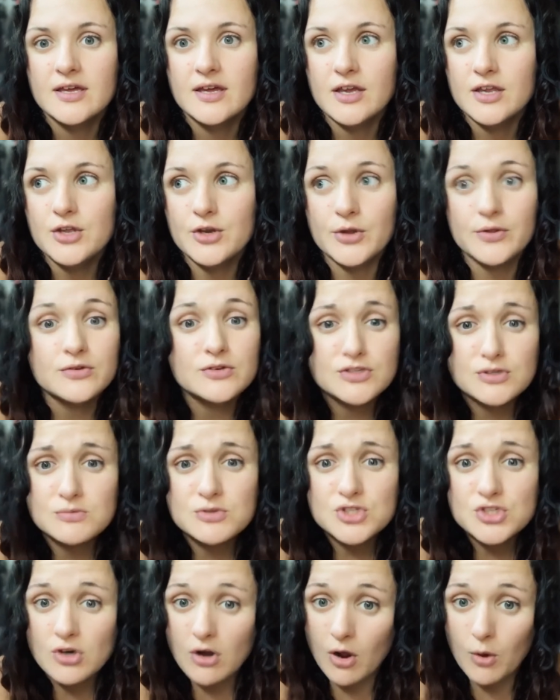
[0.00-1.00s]
There's some
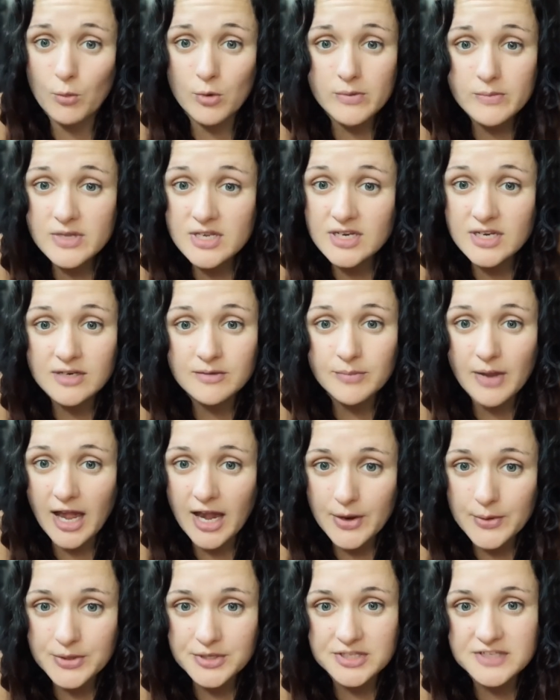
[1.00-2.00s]
strong women in
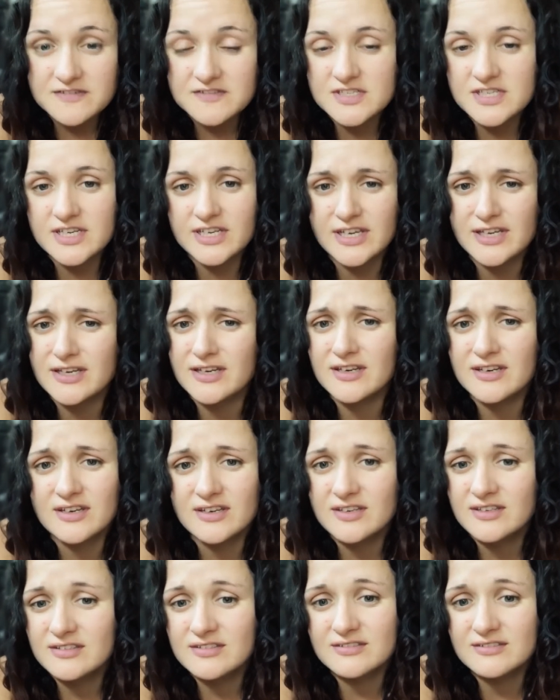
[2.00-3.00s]
powerlifting,
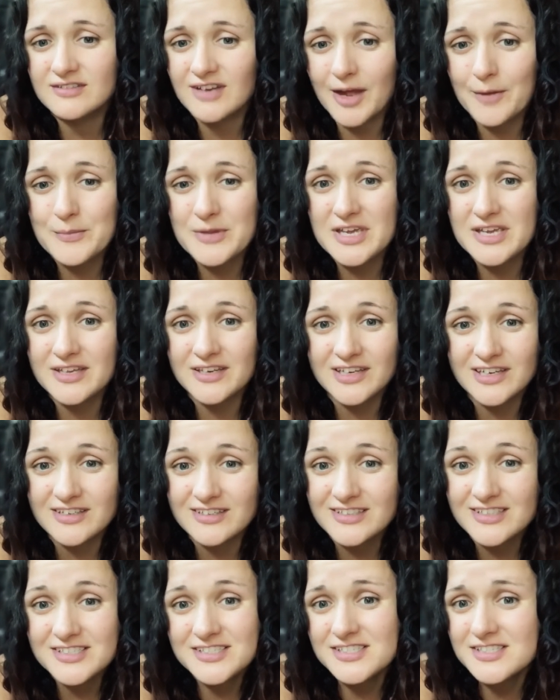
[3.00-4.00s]
and
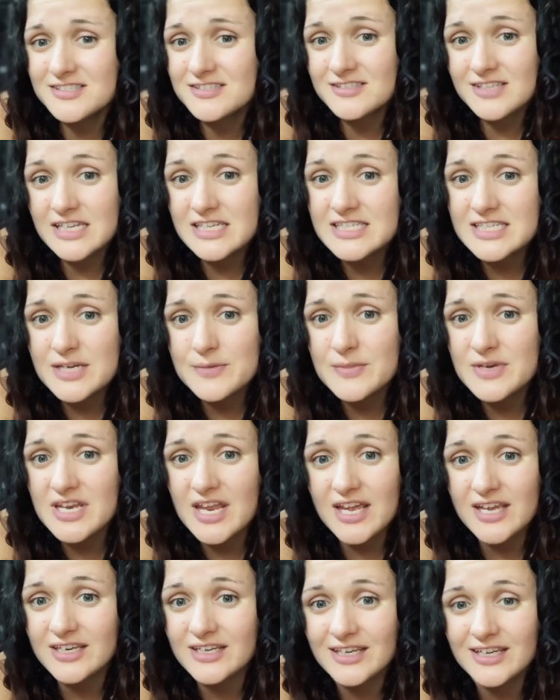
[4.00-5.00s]
it's
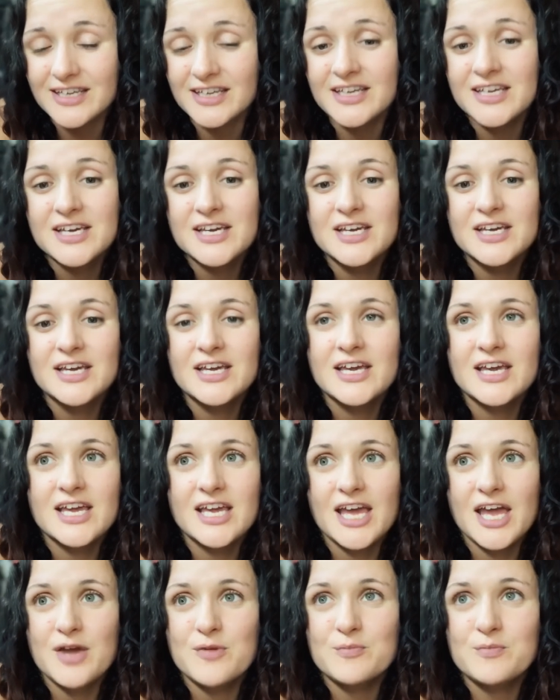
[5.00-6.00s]
intimidating,
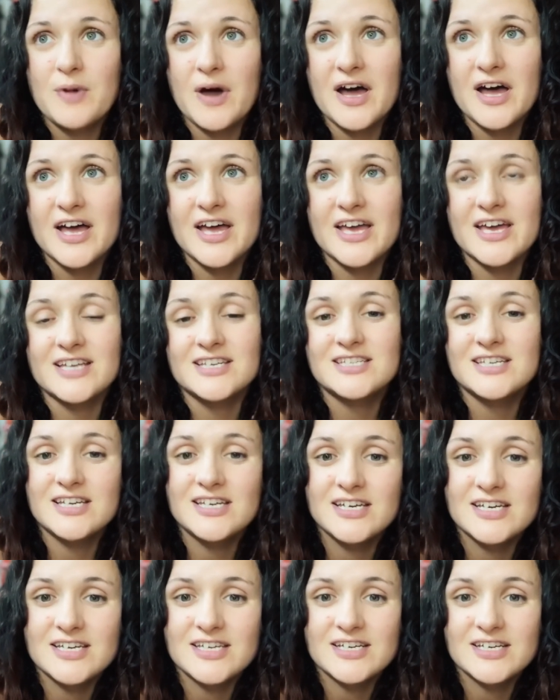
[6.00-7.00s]
but
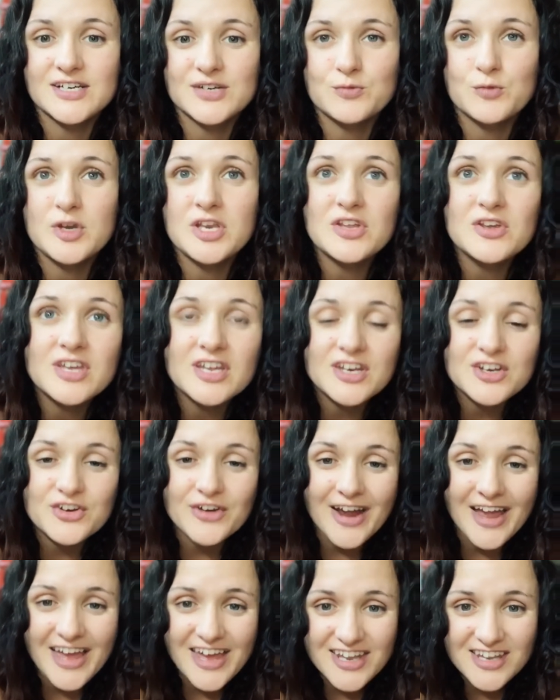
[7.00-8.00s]
when you get in your
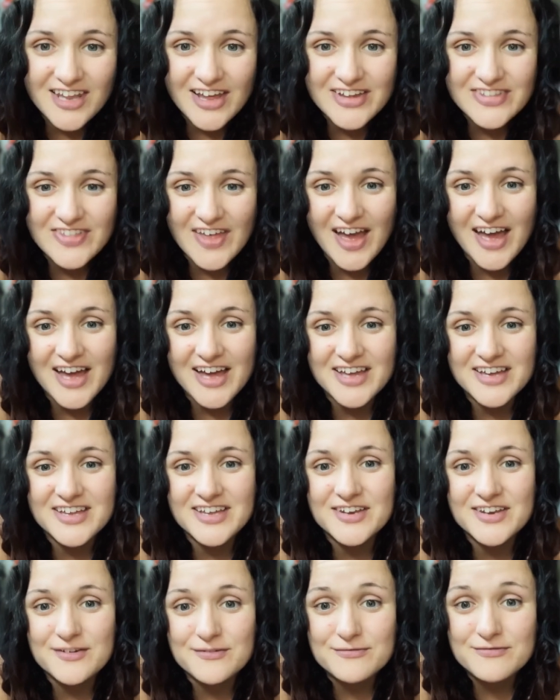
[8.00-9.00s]
head like that,
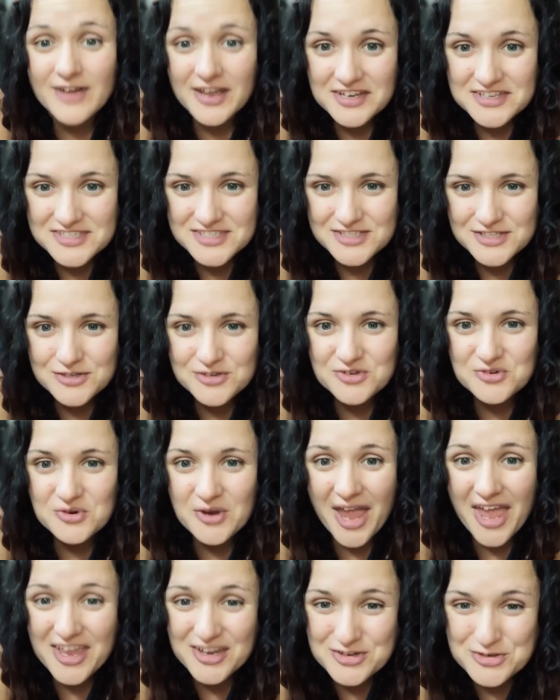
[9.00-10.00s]
it affects you
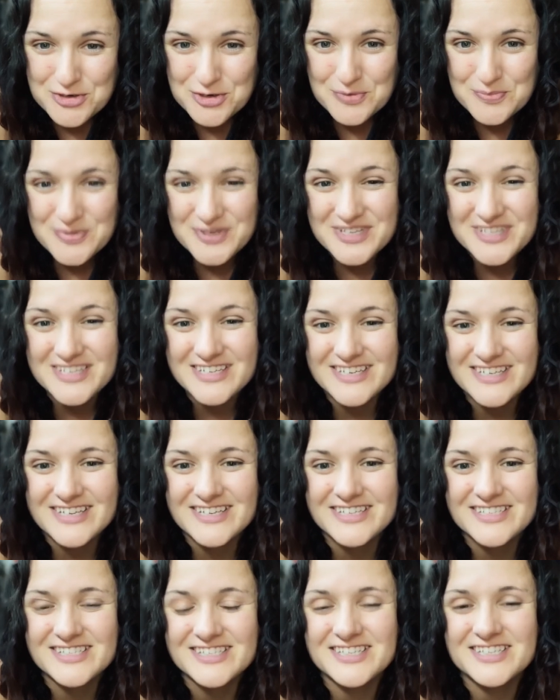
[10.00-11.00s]
and your
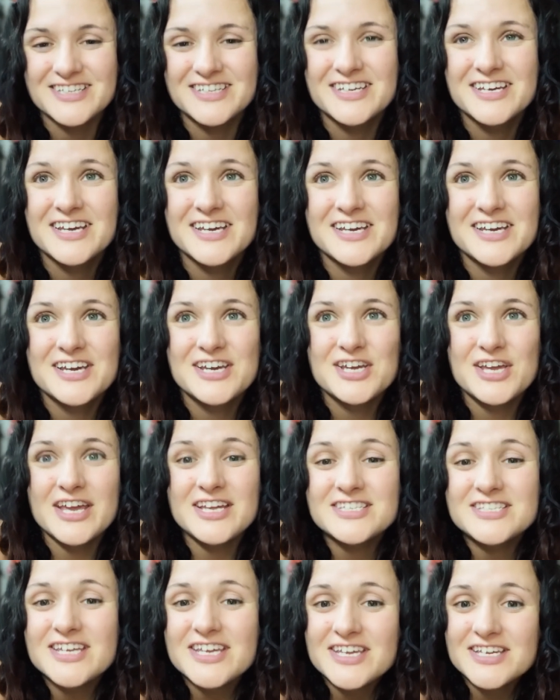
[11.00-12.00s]
abilities, and it
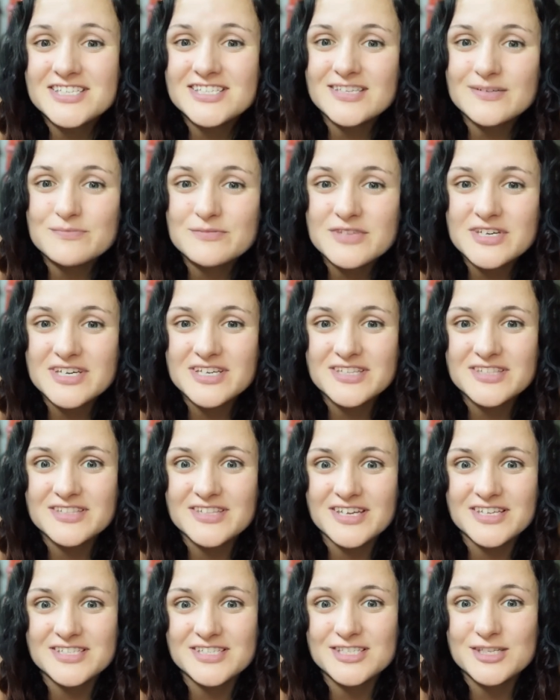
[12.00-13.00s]
takes something
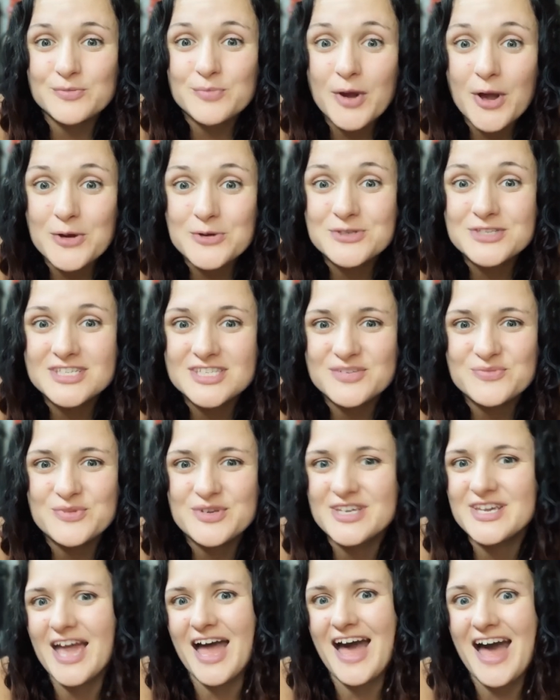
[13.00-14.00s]
that's supposed to
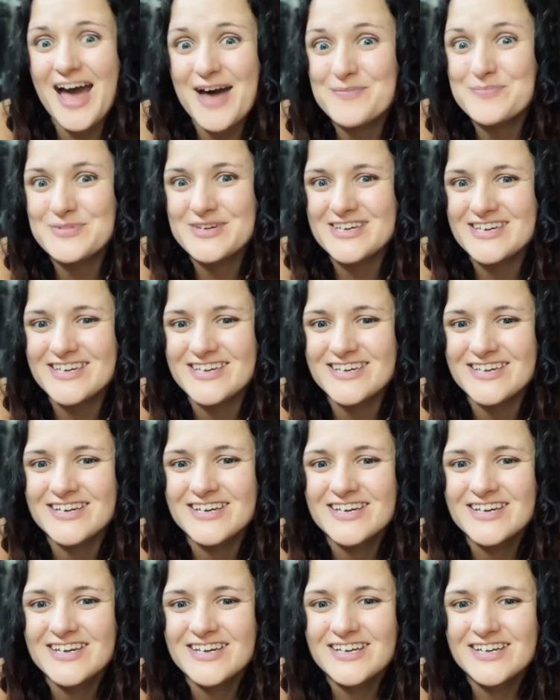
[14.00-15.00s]
be happy